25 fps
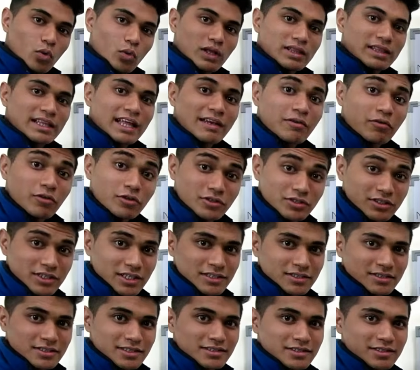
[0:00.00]
Well, that was
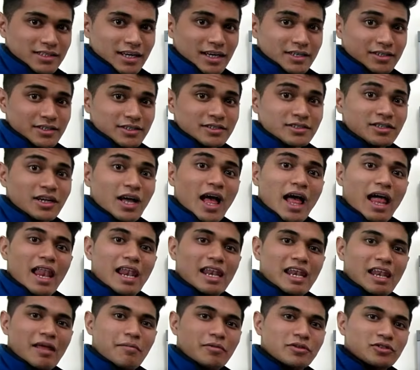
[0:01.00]
just the starter.
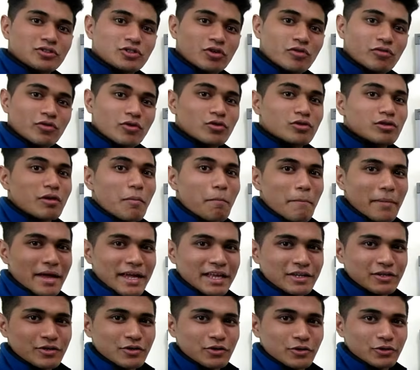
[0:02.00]
Let me show you the
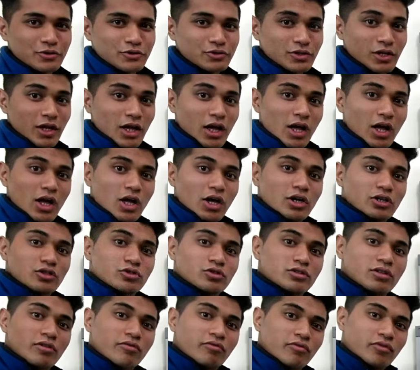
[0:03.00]
main course.
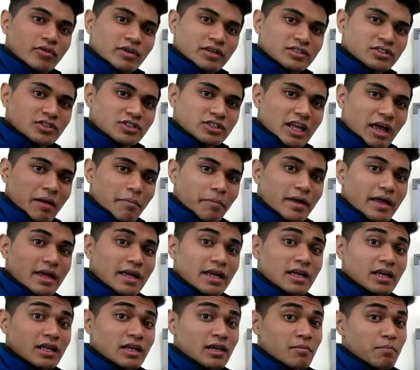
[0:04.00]
So the first step
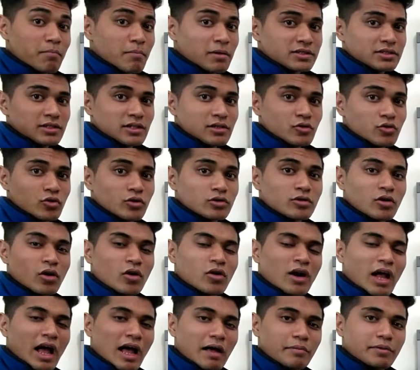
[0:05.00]
in muscle growth
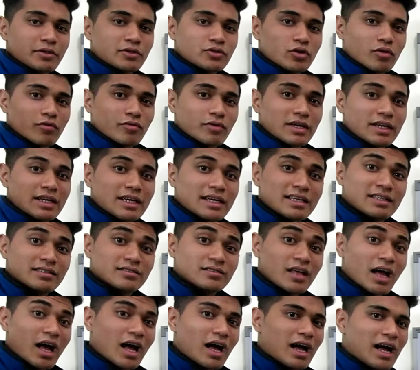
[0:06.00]
or hypertrophy
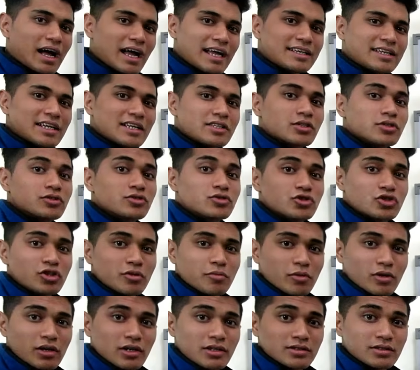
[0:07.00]
is a high tension
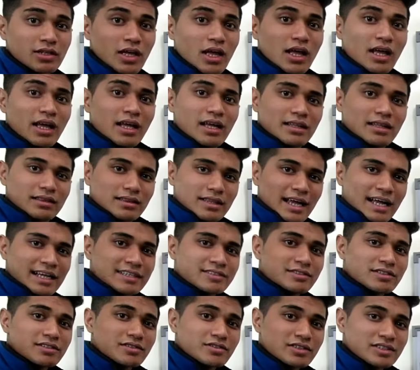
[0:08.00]
stimulus.
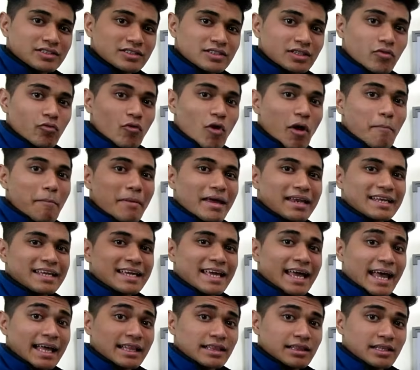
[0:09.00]
That's the reason why
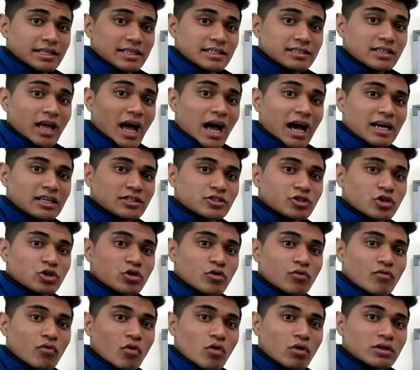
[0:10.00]
many athletes ask
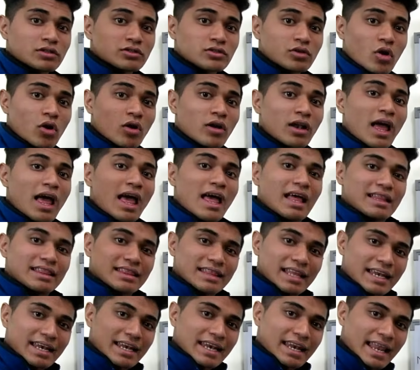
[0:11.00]
you to focus on
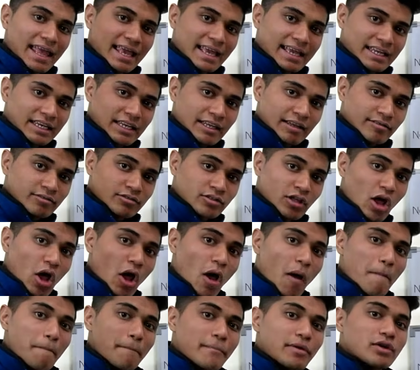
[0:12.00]
the negatives,
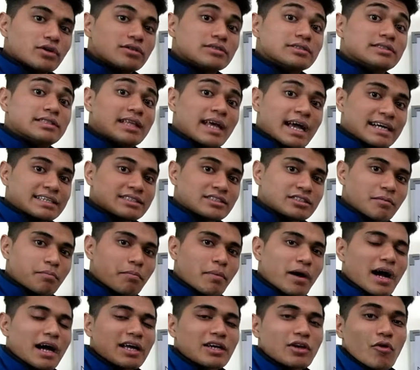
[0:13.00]
because that's the
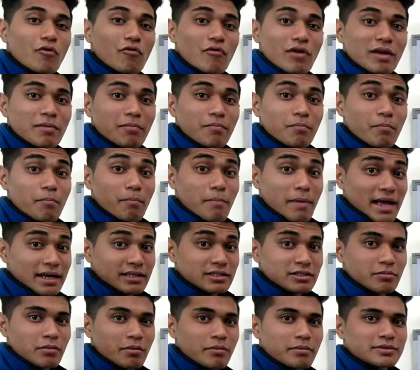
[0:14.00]
part when
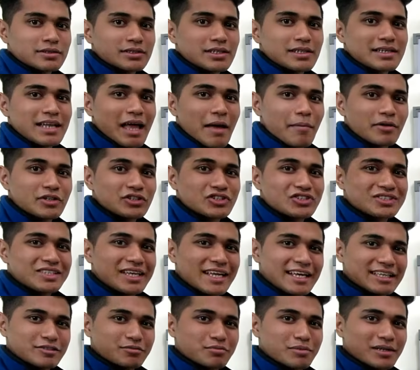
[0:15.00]
maximum muscle damage
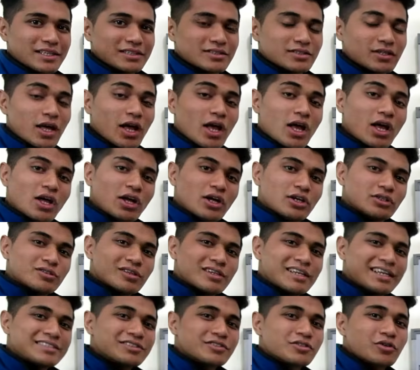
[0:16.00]
takes place.
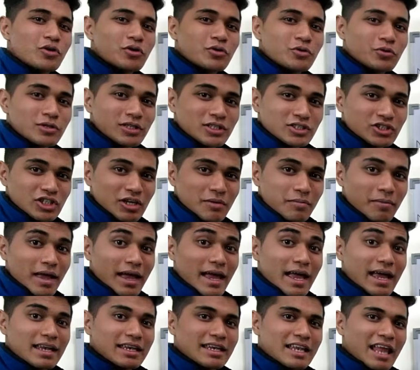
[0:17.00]
So let's go to the gym
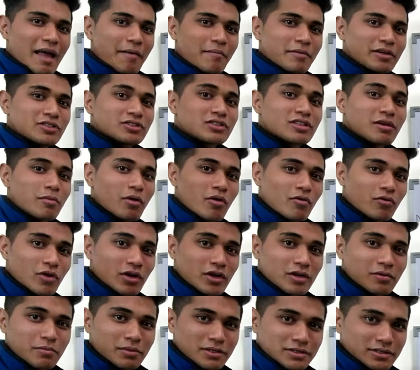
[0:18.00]
and damage some of
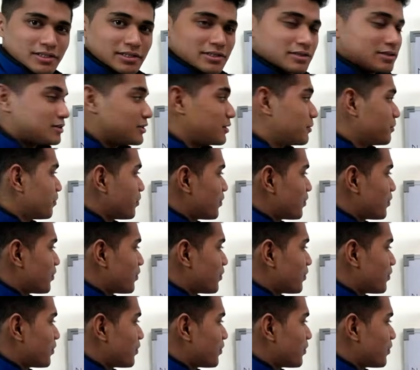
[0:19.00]
our muscles.